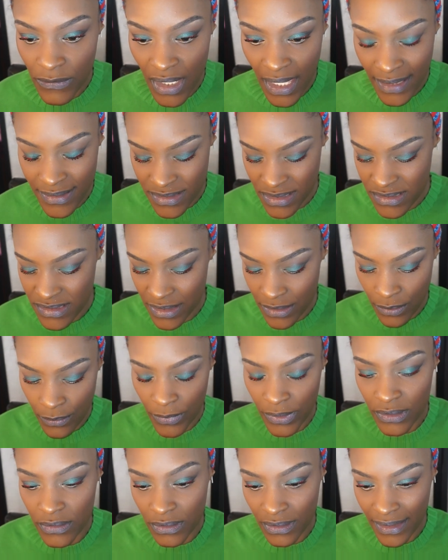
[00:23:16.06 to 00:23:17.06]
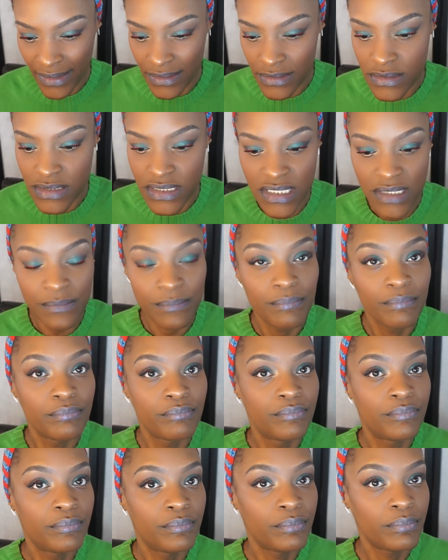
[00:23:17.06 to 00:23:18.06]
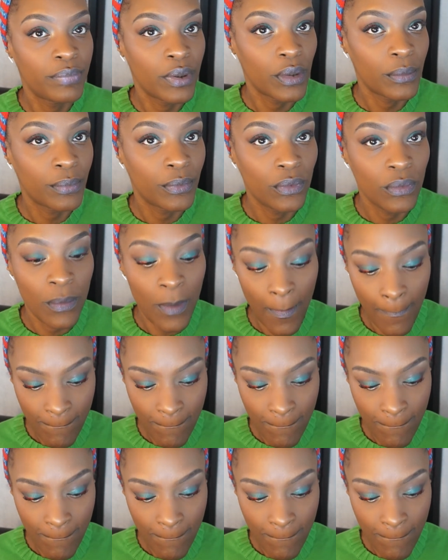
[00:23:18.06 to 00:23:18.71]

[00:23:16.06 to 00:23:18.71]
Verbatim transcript: excess. I don't want it like a deep purple.